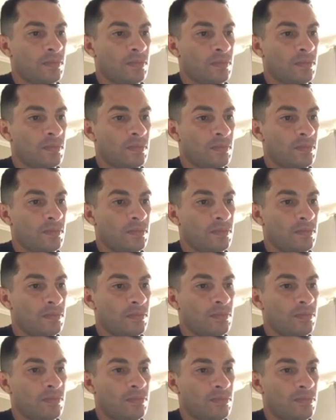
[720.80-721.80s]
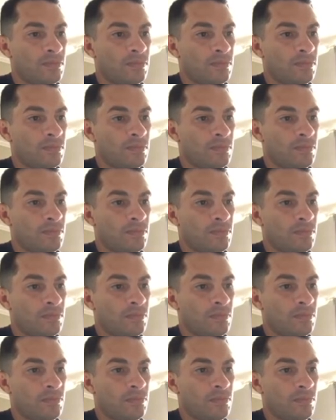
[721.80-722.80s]

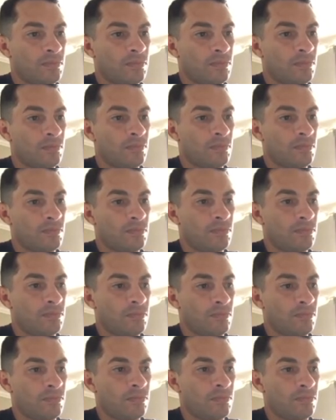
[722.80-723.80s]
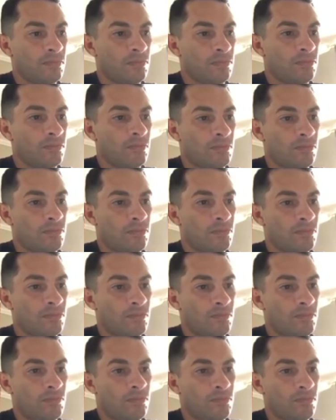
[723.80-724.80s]

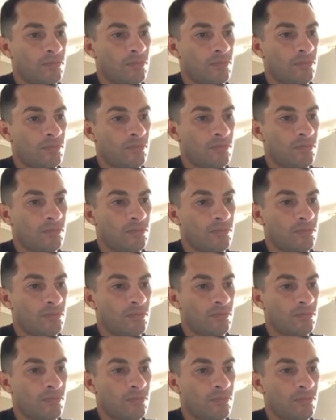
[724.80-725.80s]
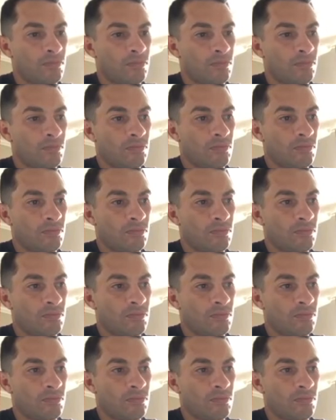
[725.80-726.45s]
This person isn't speaking.